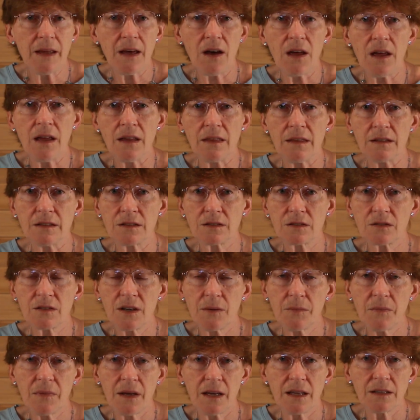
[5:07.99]
and the
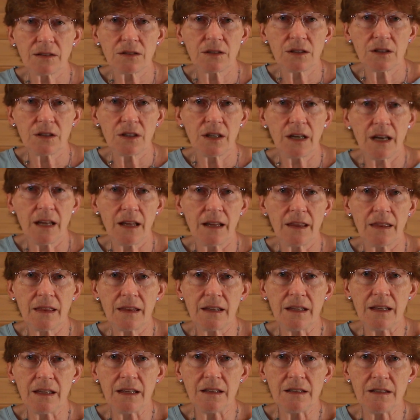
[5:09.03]
Scrum Master and
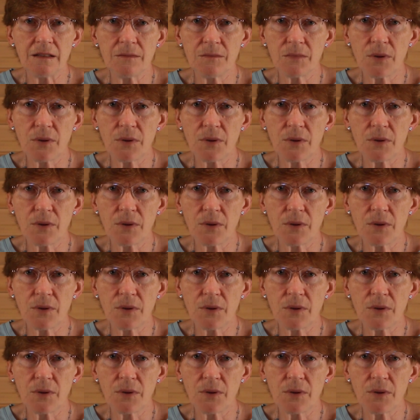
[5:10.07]
the